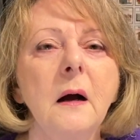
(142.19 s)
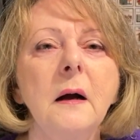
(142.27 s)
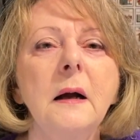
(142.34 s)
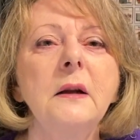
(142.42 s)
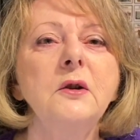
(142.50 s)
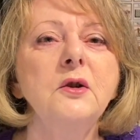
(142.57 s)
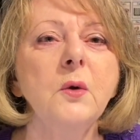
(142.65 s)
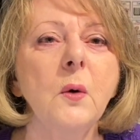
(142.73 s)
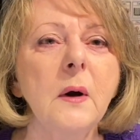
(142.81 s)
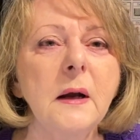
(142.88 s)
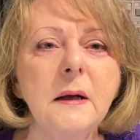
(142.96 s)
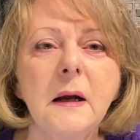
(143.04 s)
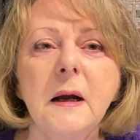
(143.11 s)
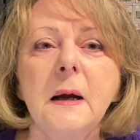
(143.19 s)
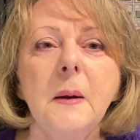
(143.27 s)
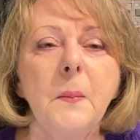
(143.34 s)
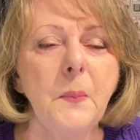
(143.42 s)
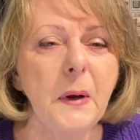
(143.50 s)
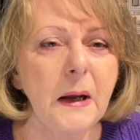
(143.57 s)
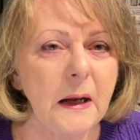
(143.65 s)
enjoyed
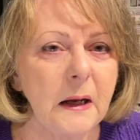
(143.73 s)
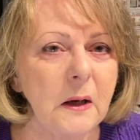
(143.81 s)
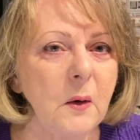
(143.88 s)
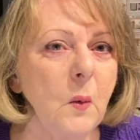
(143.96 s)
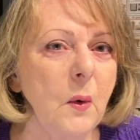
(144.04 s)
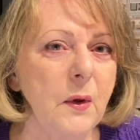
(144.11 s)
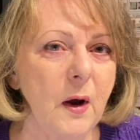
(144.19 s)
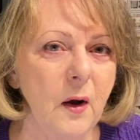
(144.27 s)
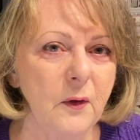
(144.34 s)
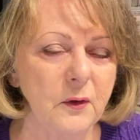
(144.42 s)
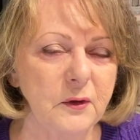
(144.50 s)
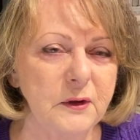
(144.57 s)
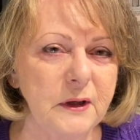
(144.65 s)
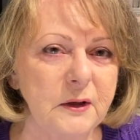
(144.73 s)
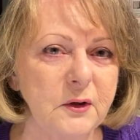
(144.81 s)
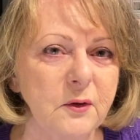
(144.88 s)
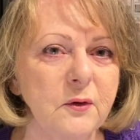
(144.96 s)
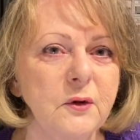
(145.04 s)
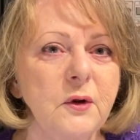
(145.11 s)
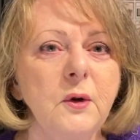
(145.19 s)
being with other
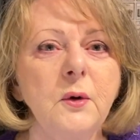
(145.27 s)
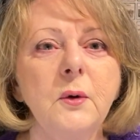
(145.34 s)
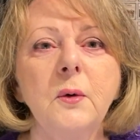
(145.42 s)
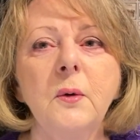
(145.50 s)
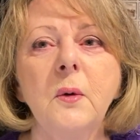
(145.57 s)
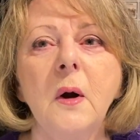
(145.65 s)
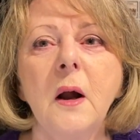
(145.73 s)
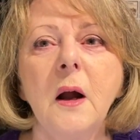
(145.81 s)
stitchers, who